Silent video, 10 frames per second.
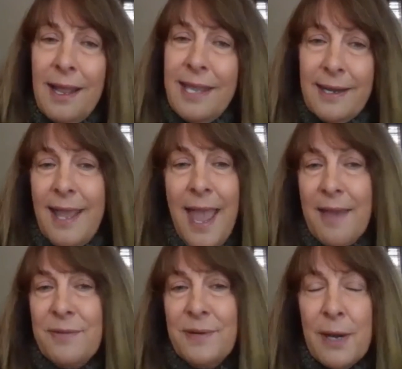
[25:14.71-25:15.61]
again, a
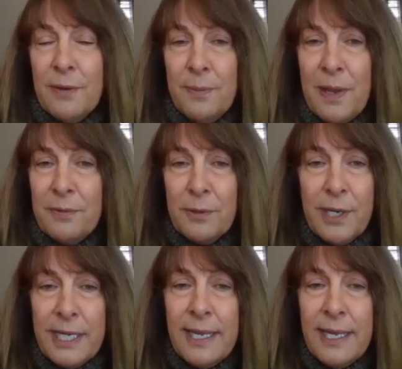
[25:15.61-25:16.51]
half an hour from
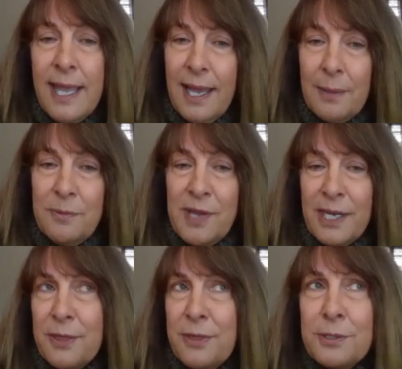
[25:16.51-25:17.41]
Evergreen. You've
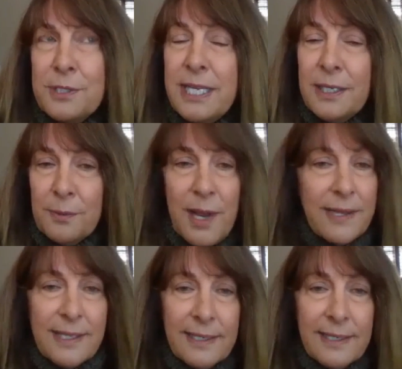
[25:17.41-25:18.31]
got a 13er
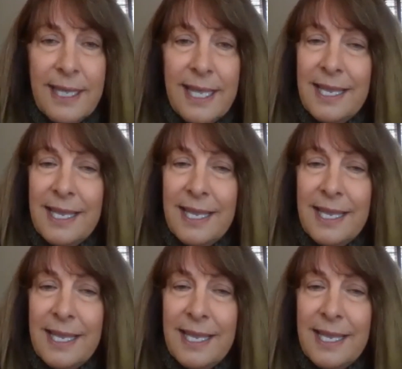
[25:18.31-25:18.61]
right there.